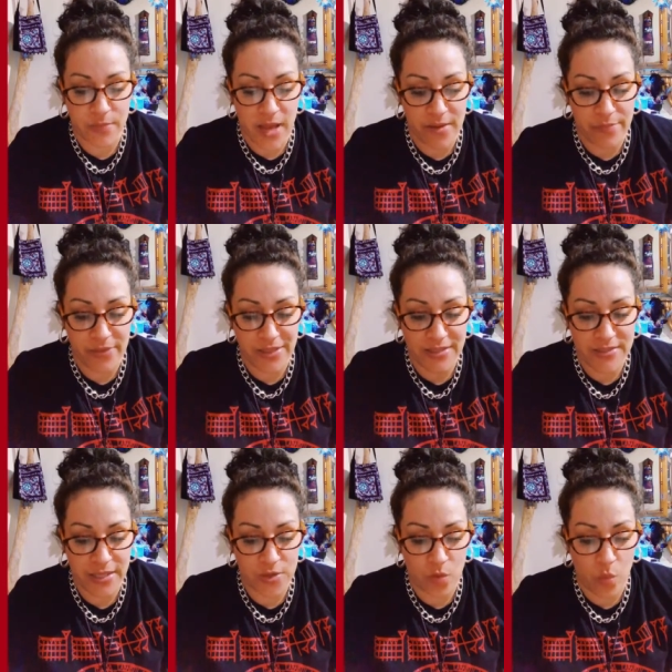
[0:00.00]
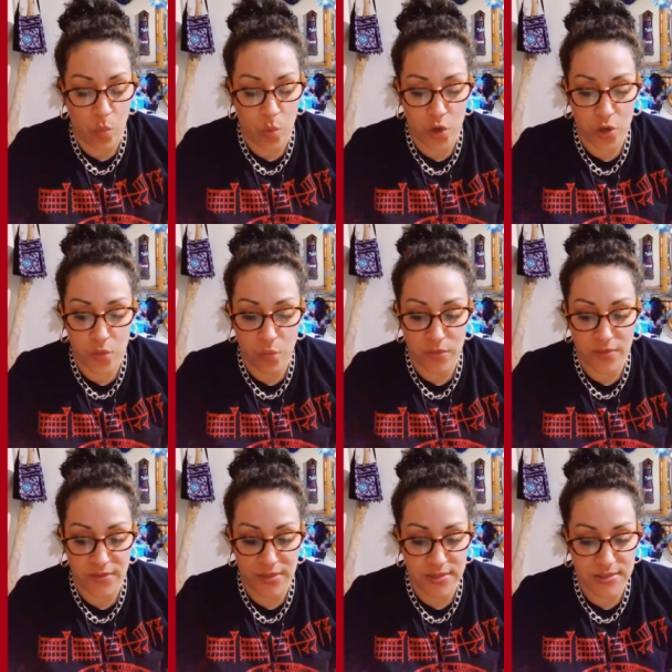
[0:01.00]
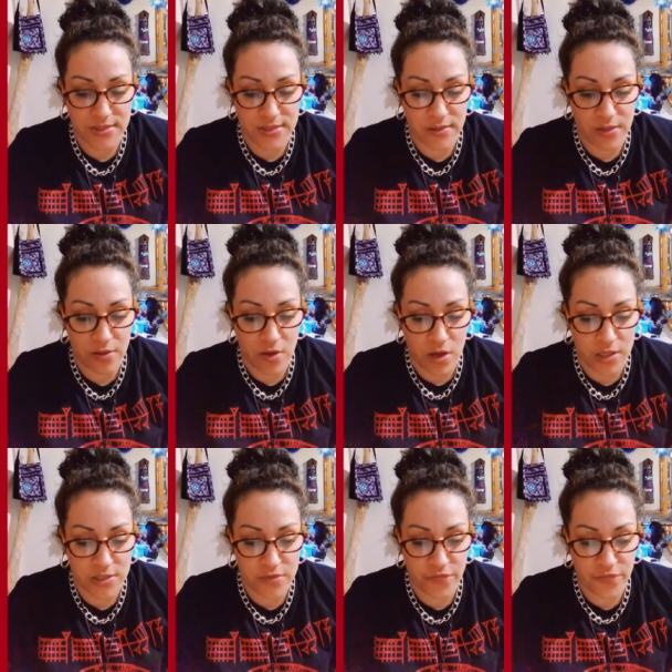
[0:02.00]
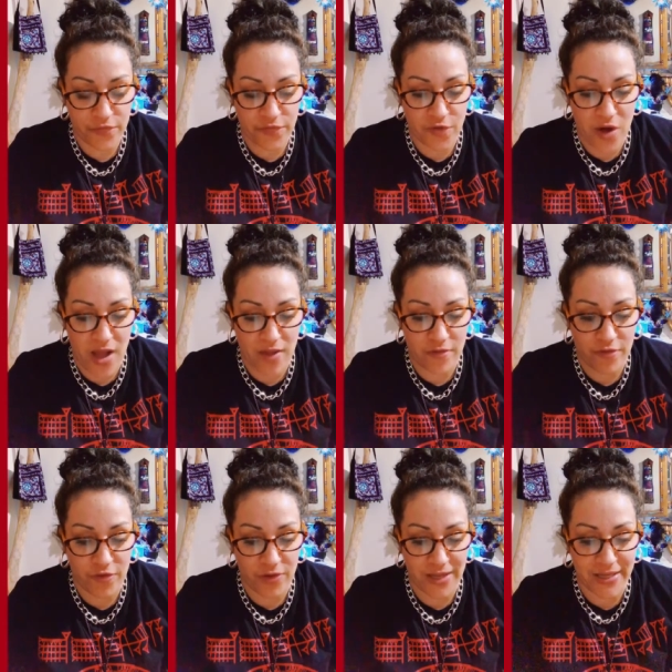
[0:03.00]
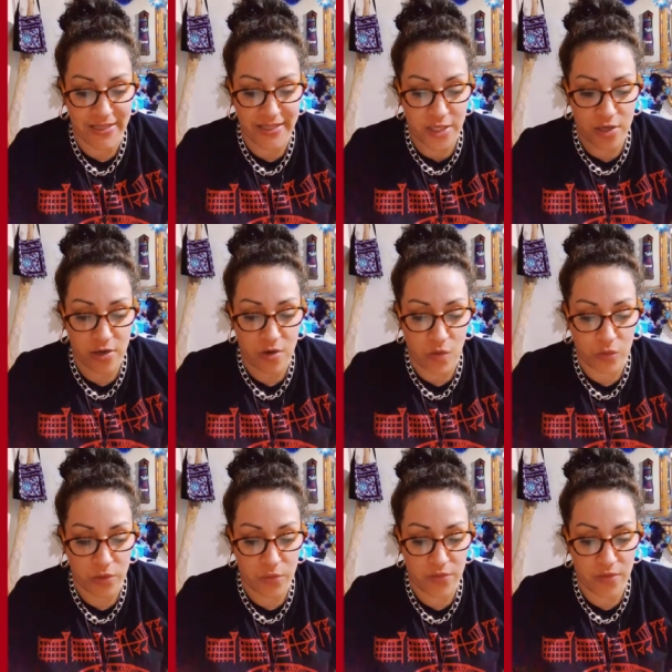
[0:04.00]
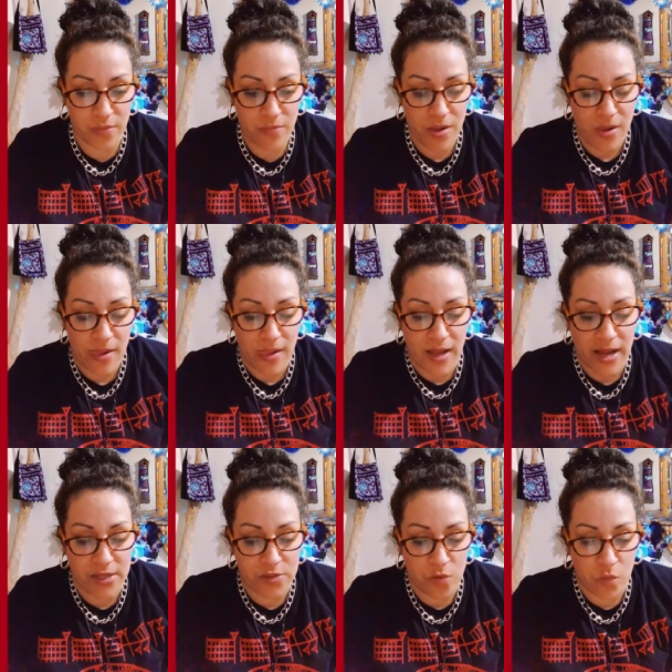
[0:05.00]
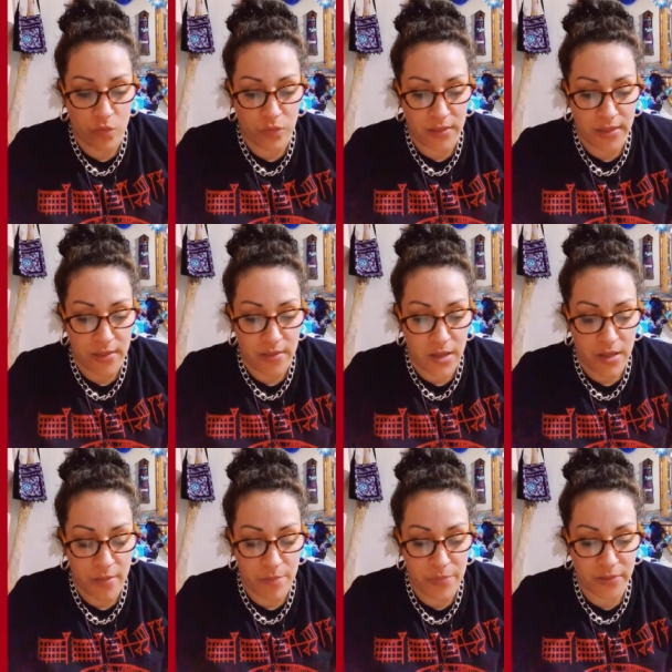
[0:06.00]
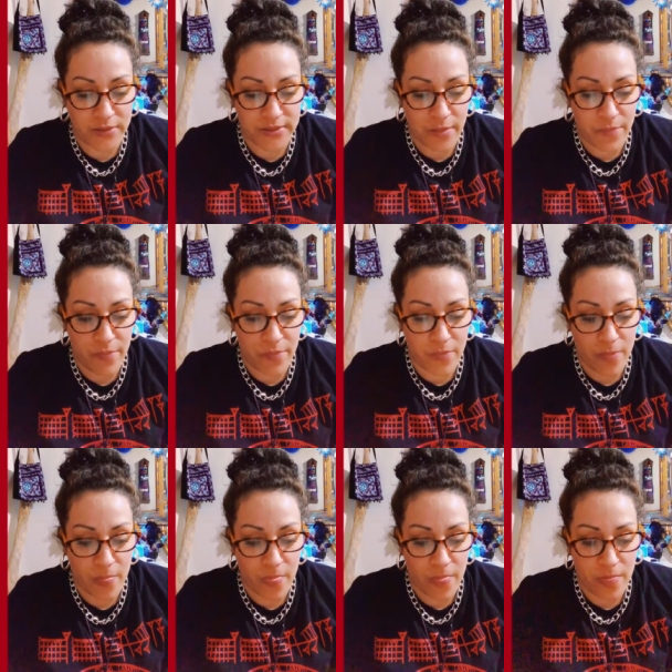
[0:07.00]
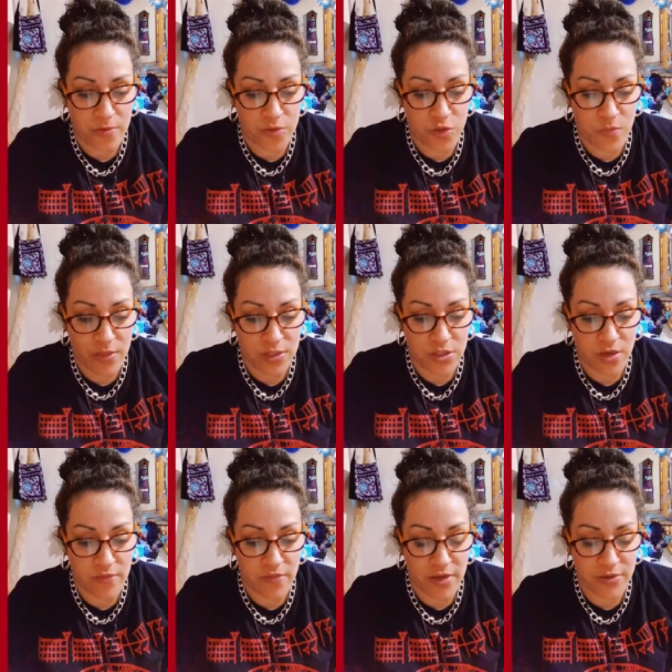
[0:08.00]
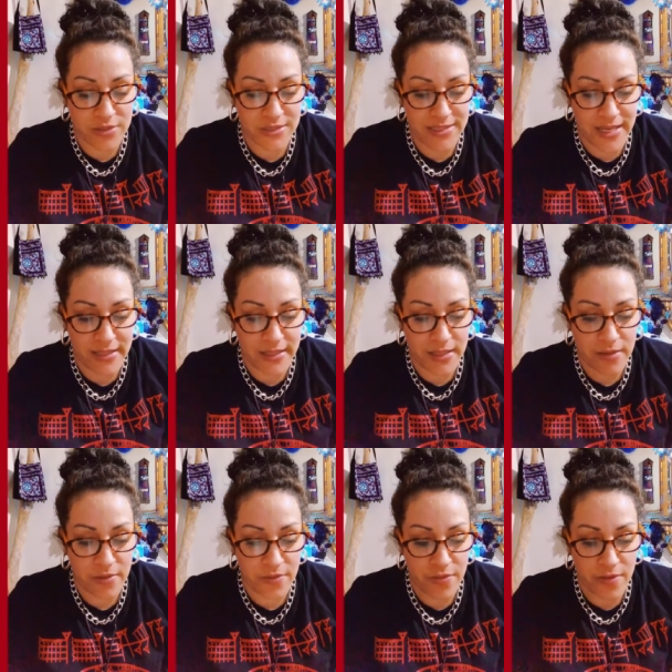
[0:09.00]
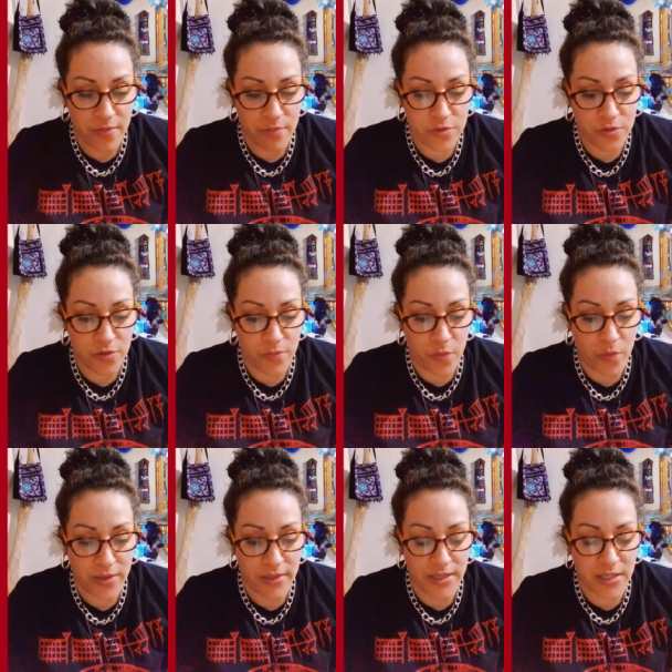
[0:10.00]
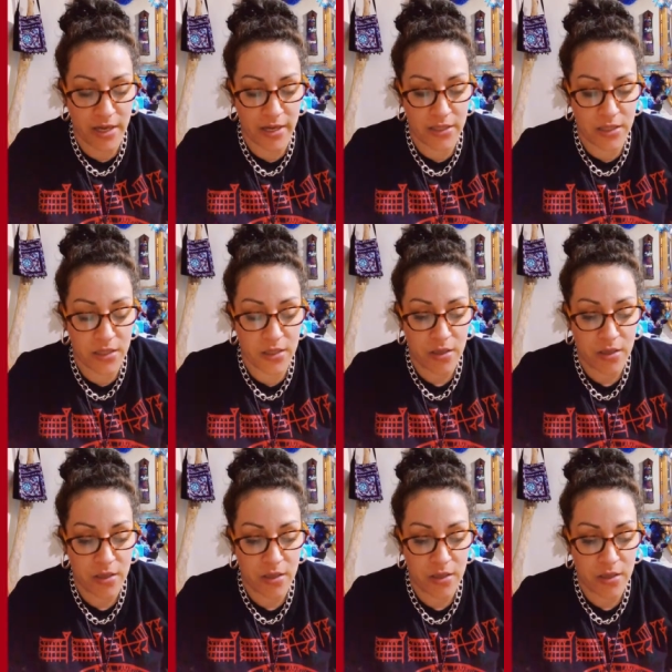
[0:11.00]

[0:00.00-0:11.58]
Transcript: and because I don't work with these gods for, for like a year only with them, I don't really um, build up too much of understanding them to the point. I kind of